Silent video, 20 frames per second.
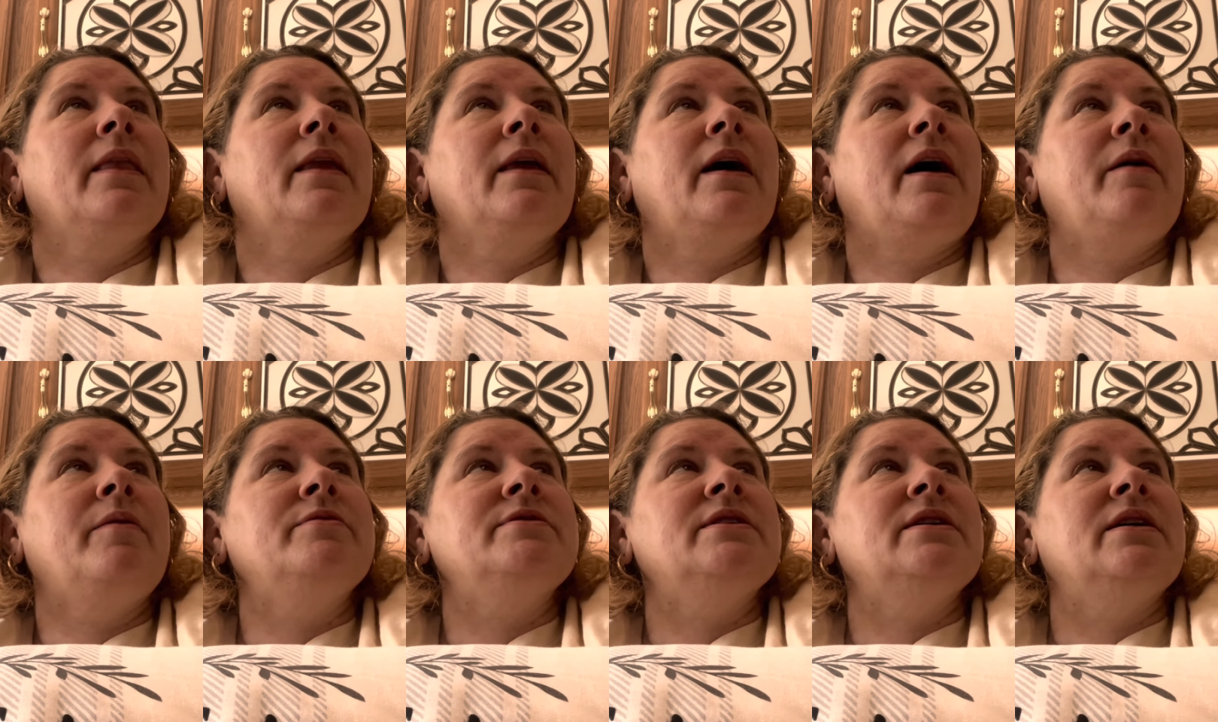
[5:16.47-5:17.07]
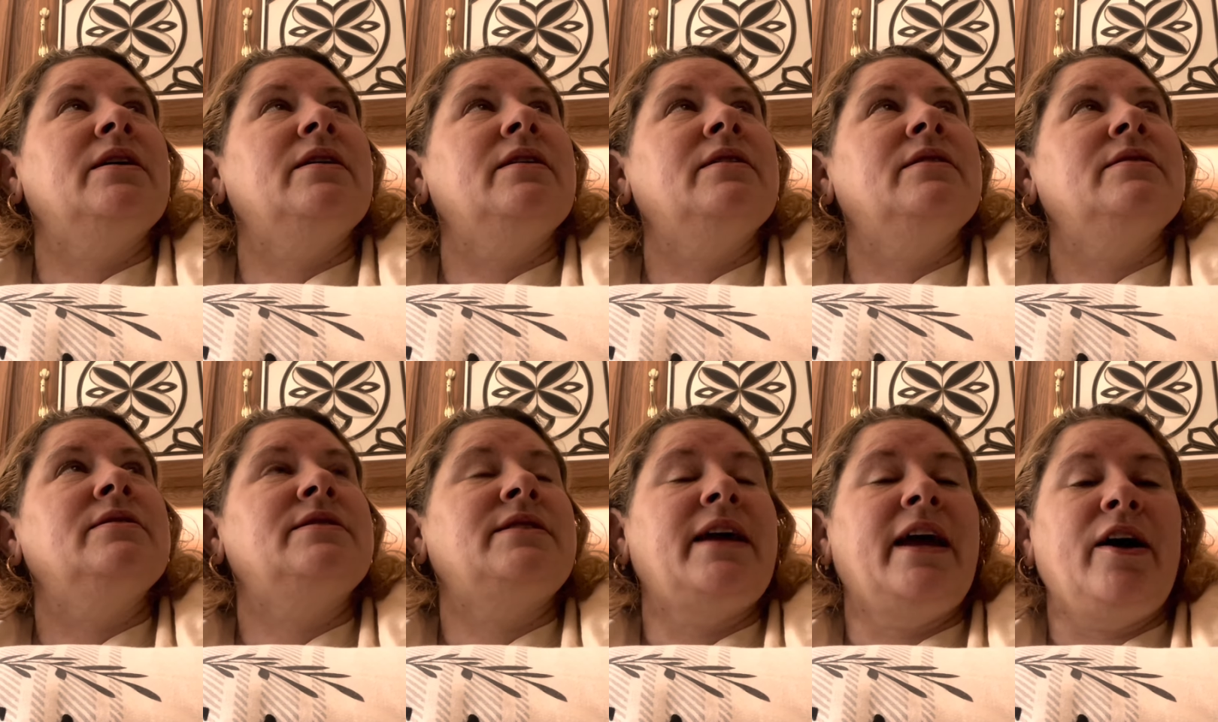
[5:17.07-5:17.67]
I was a
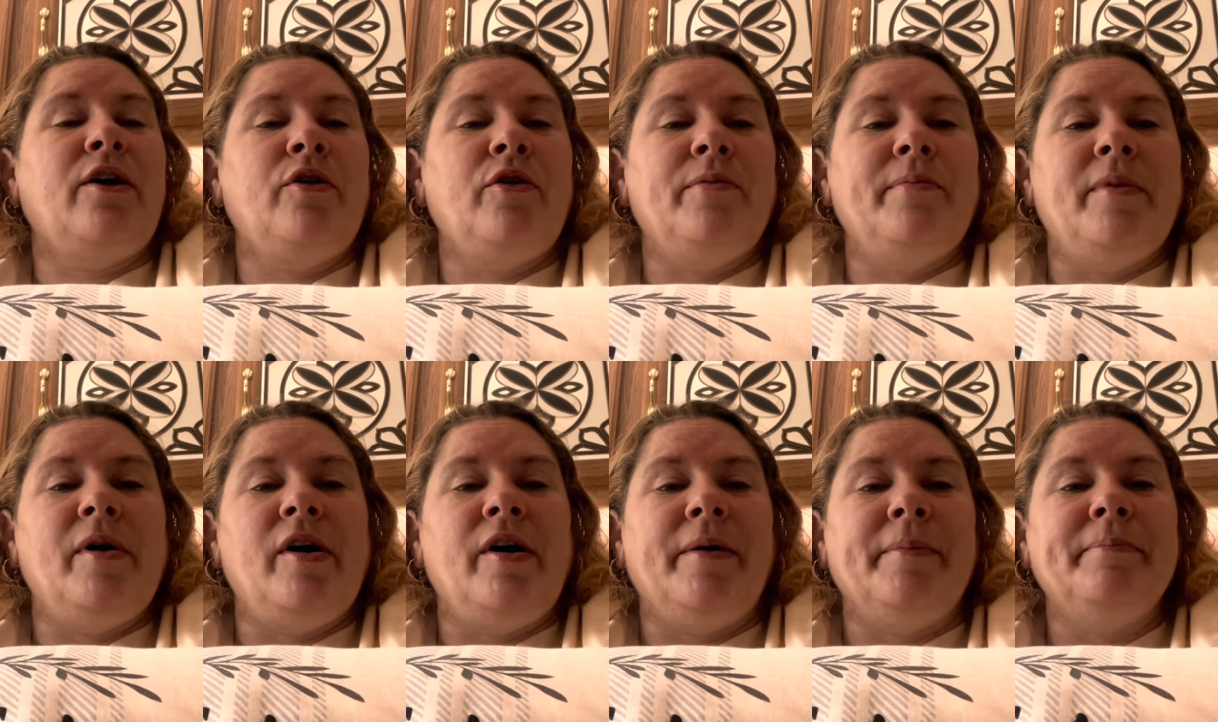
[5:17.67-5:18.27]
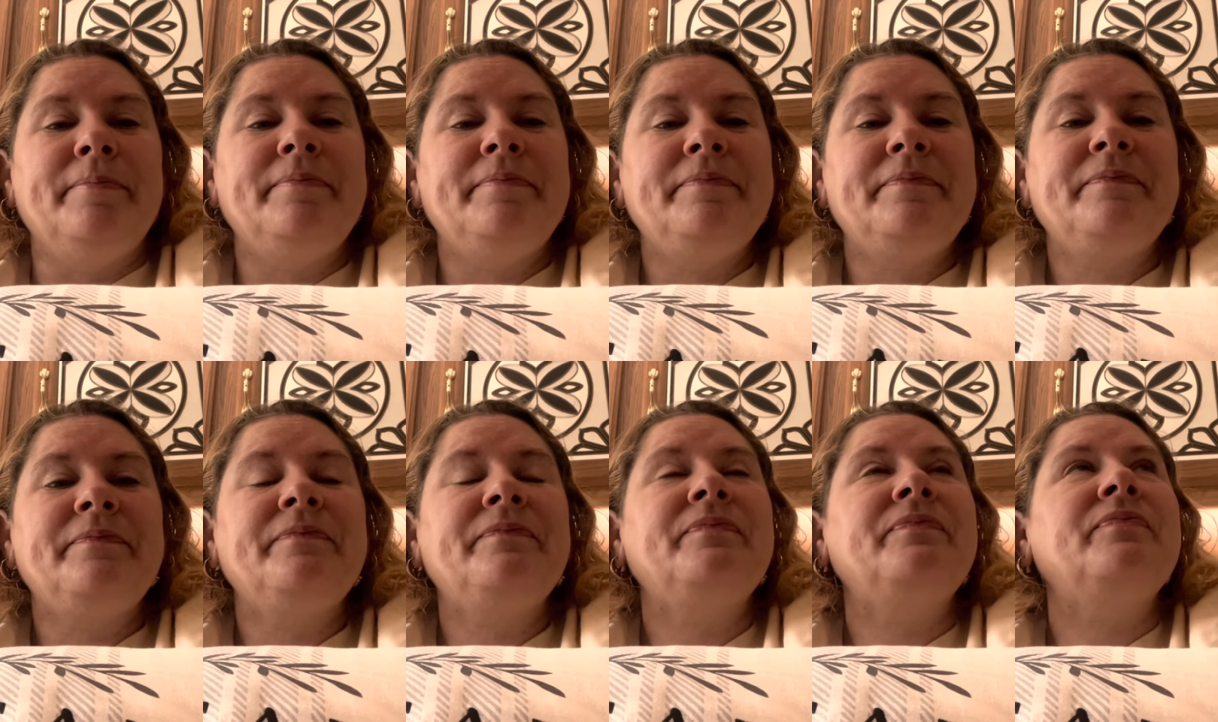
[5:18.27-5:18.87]
stay-at-home mom
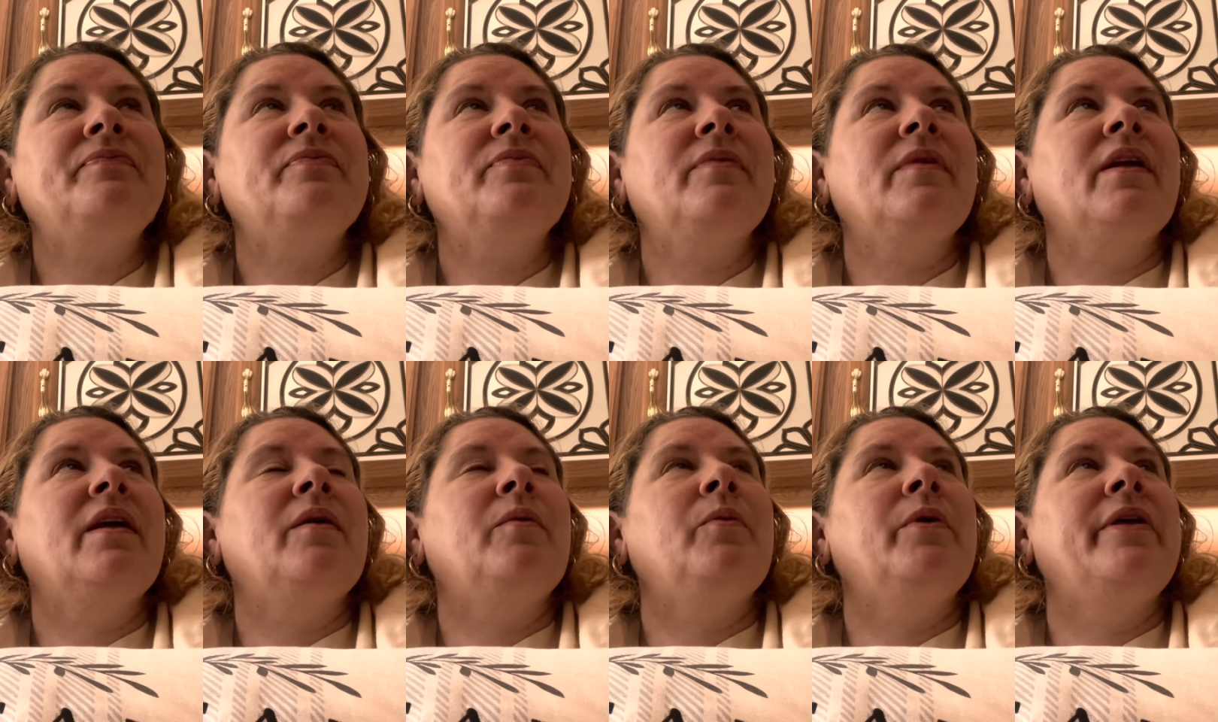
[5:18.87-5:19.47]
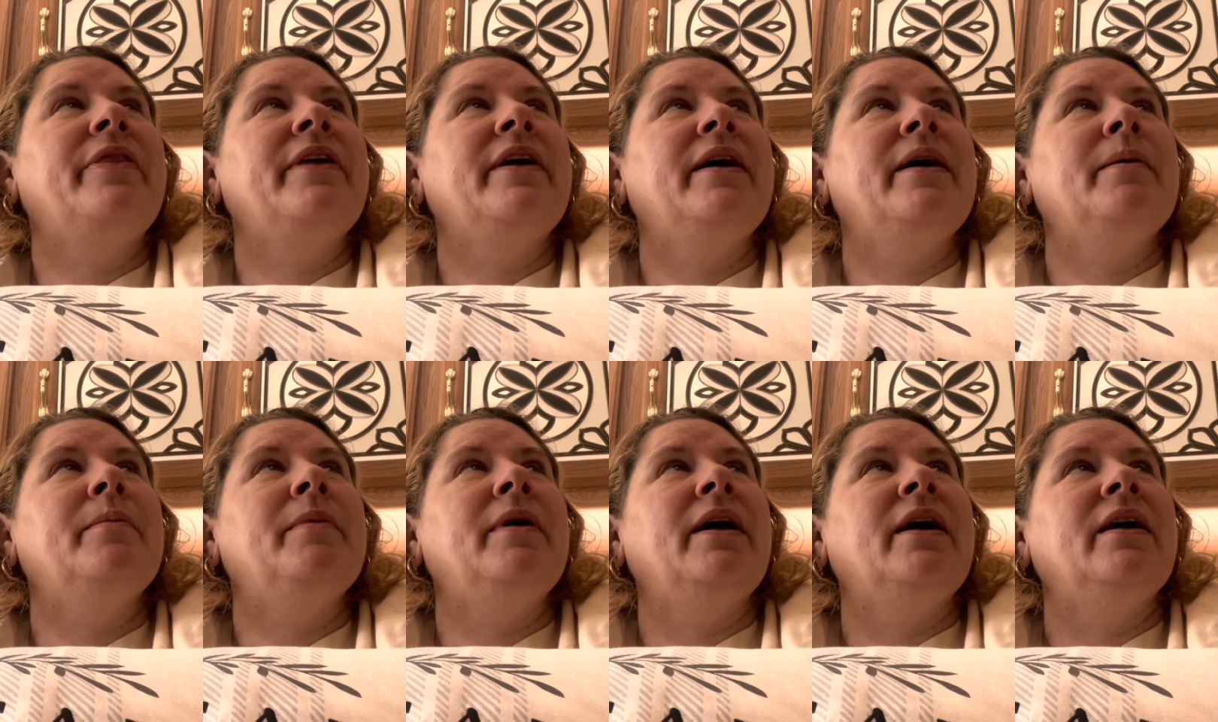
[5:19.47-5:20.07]
with
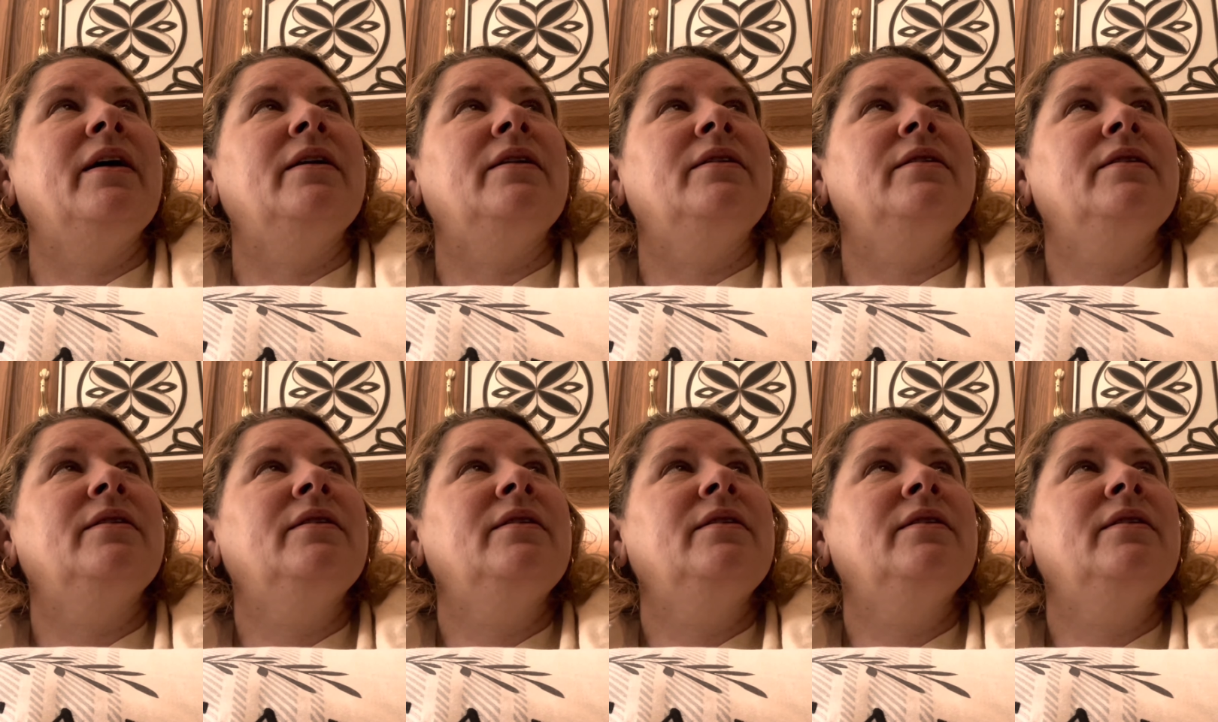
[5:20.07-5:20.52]
him, and